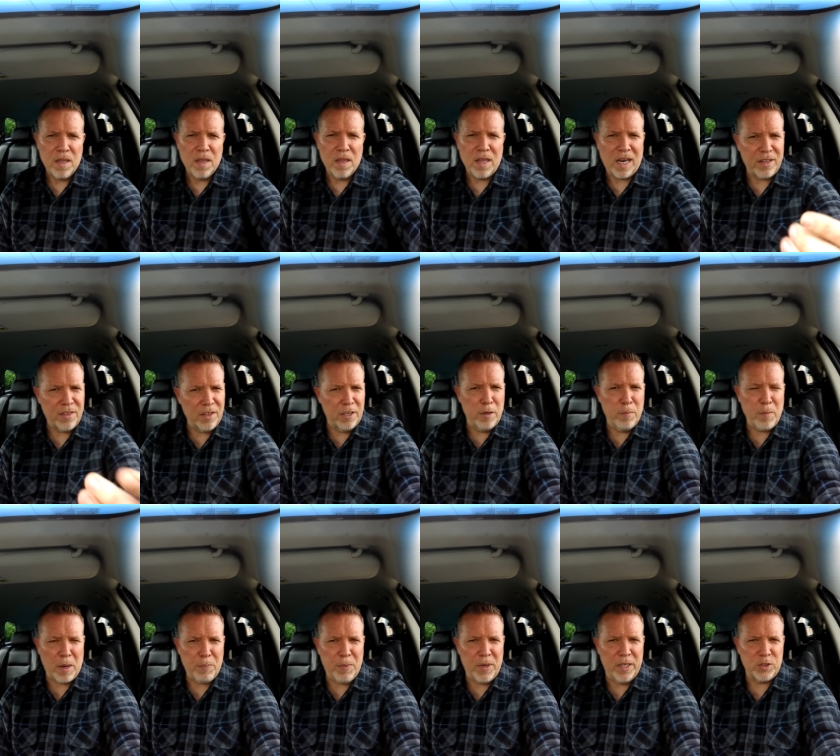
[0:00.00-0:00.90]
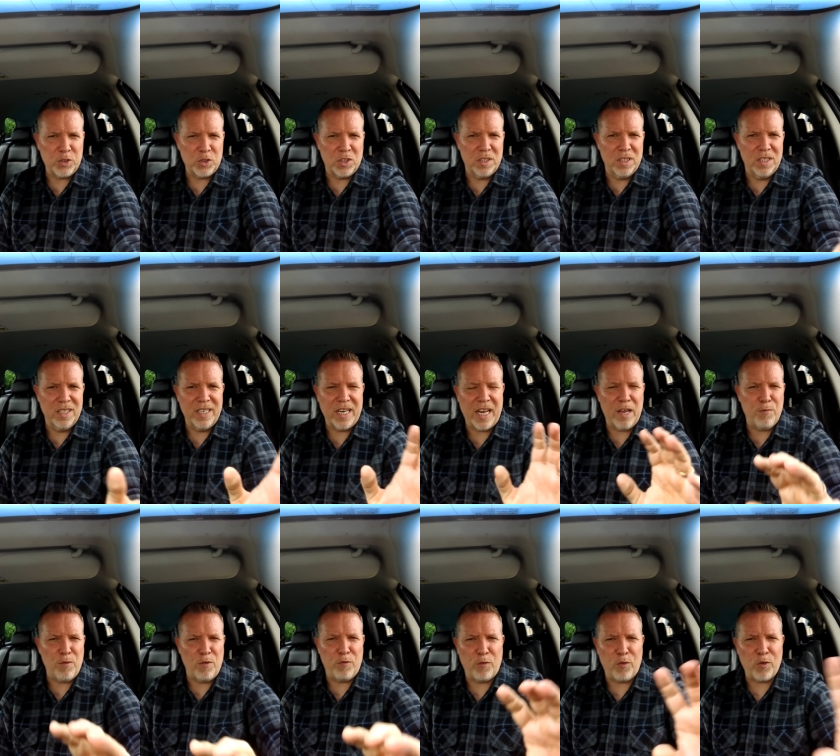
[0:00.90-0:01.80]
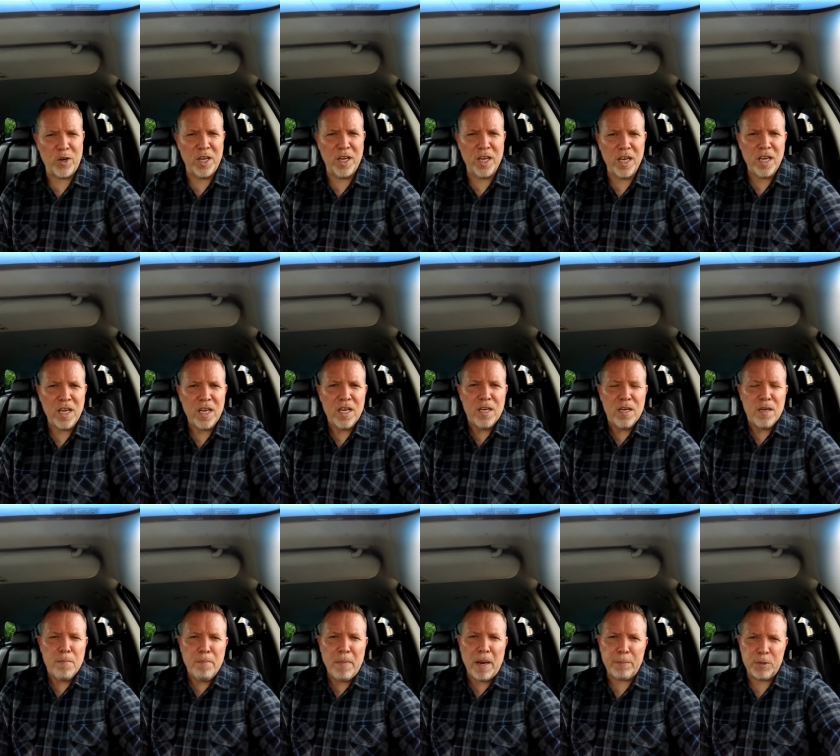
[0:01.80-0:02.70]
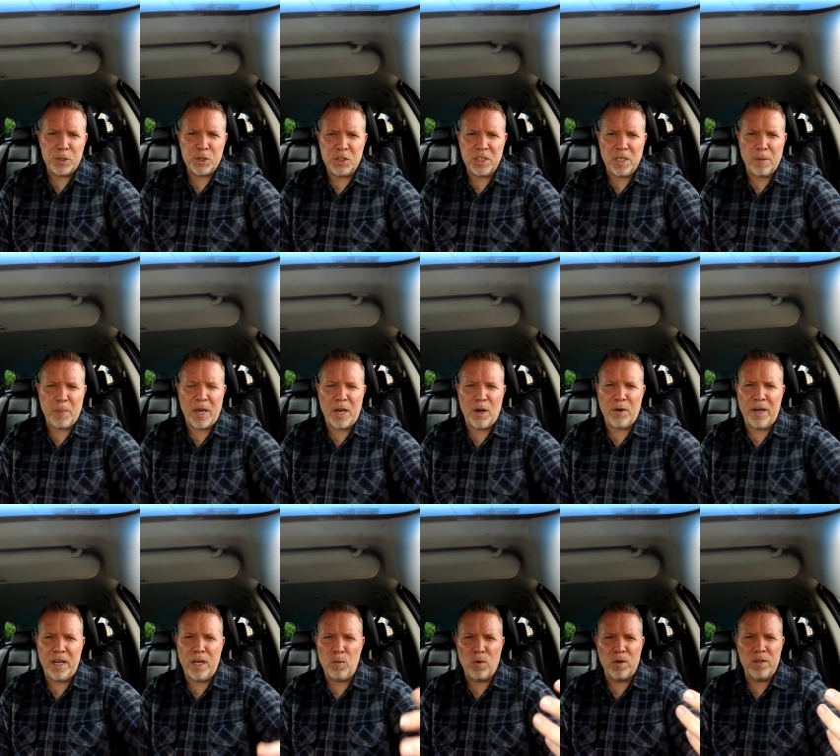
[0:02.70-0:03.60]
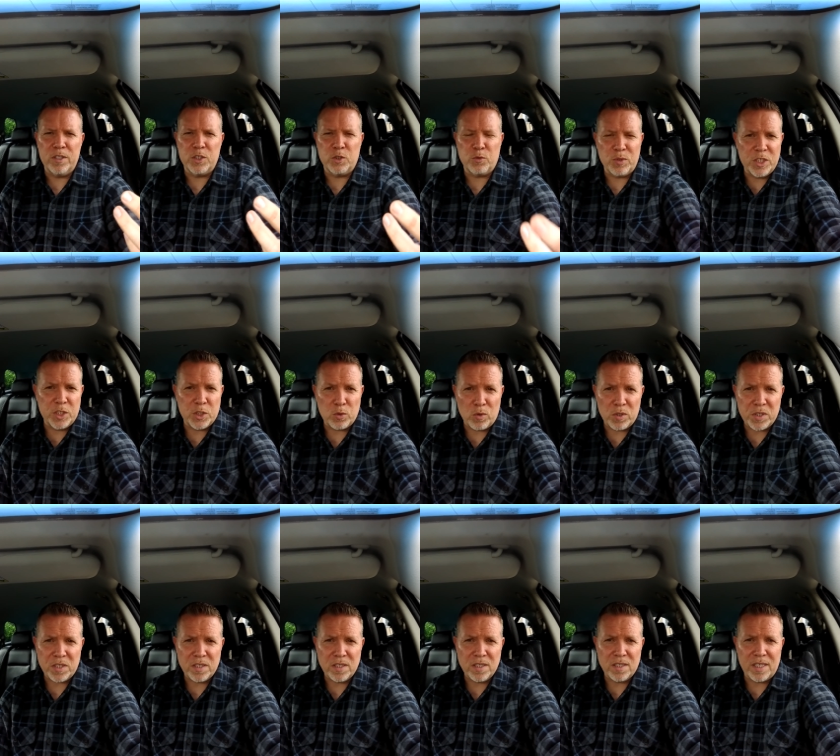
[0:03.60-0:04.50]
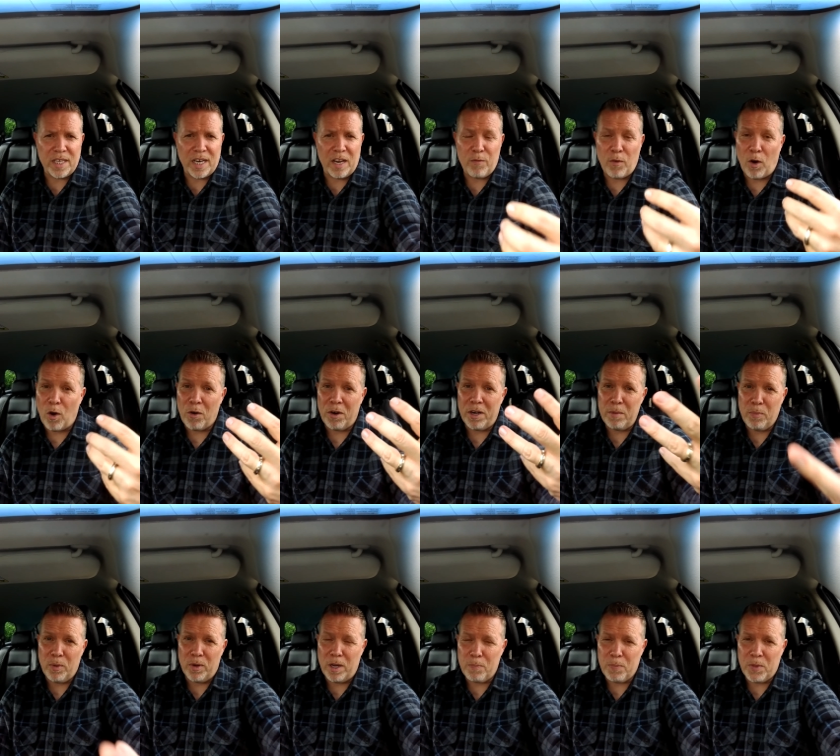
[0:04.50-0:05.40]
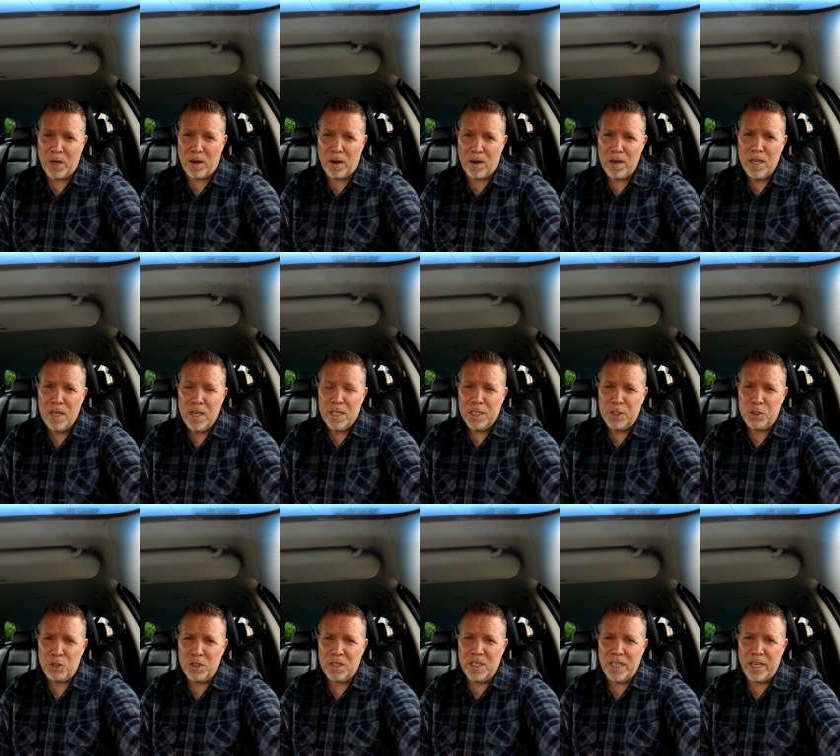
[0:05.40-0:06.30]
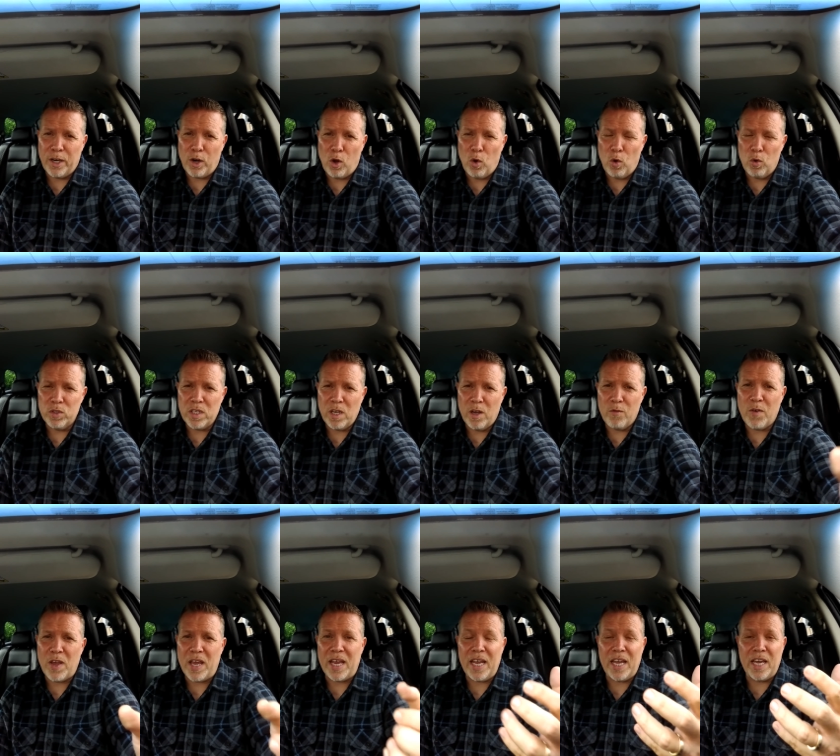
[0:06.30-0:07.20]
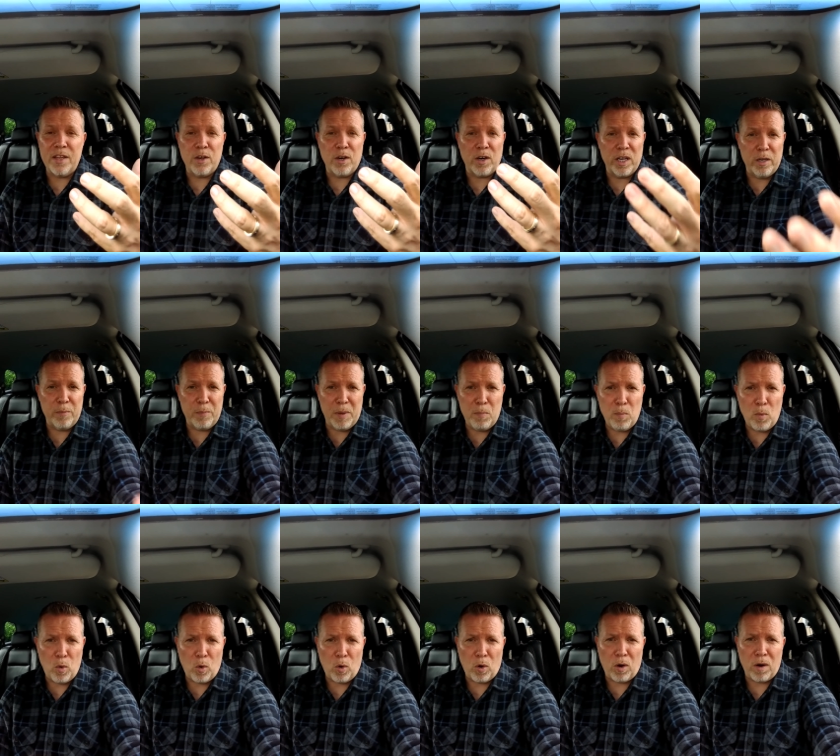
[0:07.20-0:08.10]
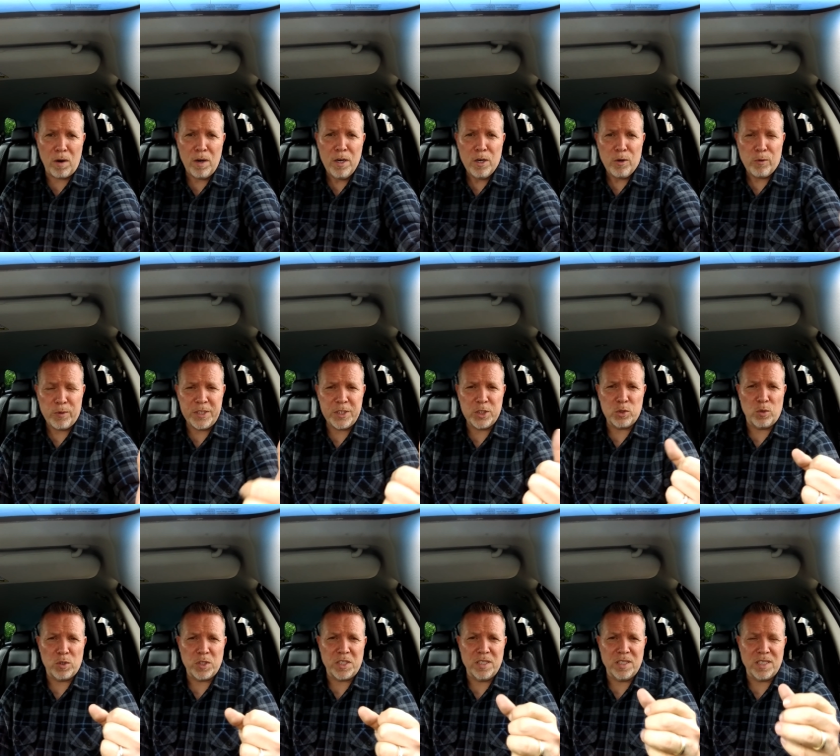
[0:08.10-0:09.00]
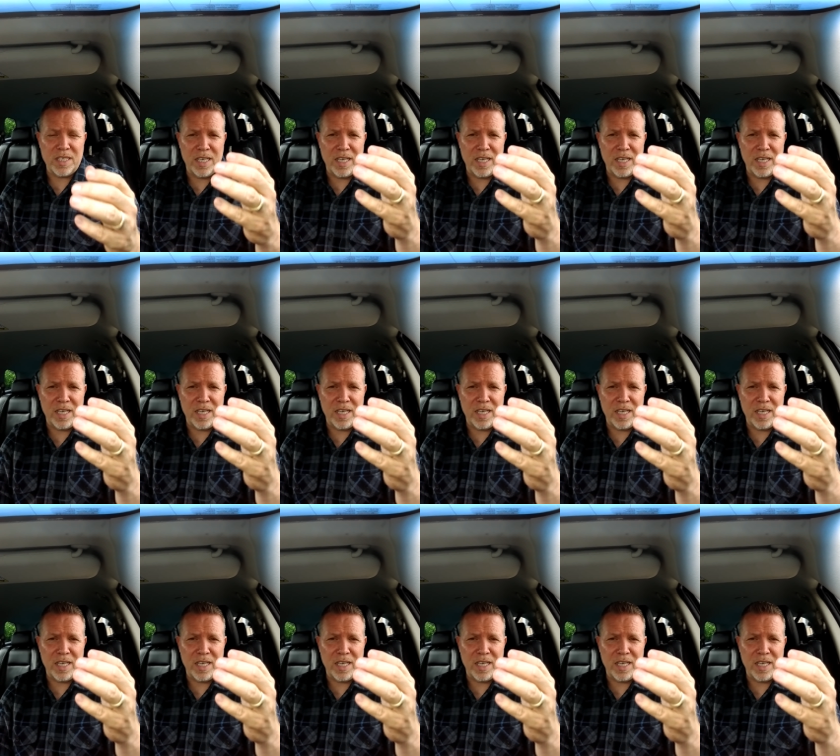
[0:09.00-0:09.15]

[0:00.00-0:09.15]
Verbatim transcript: that I think you might be interested in. I have a free membership area where there's resources that I've already put up there that you can get a hold of, and there are going to be more resources.